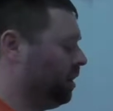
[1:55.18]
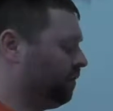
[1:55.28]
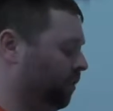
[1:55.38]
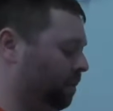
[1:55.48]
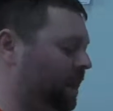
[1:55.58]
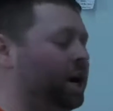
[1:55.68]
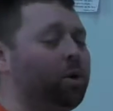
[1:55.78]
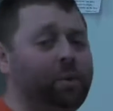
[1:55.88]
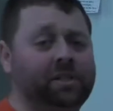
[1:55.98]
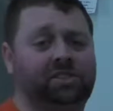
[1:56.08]
From
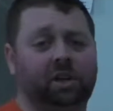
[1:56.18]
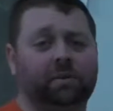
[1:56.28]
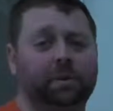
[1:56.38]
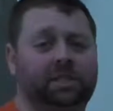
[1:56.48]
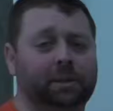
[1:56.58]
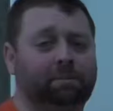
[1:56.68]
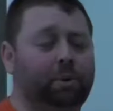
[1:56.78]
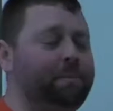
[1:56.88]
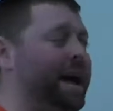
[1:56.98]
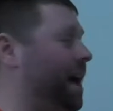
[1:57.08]
here, we start with
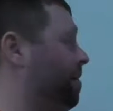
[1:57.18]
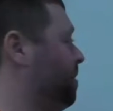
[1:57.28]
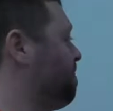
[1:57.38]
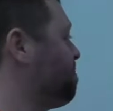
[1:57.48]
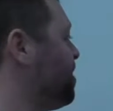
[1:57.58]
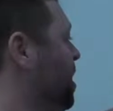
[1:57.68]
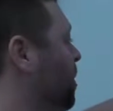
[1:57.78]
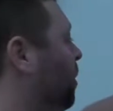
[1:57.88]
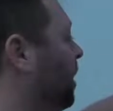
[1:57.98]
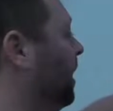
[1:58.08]
simple math.
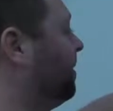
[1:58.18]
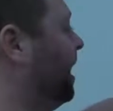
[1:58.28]
We're going to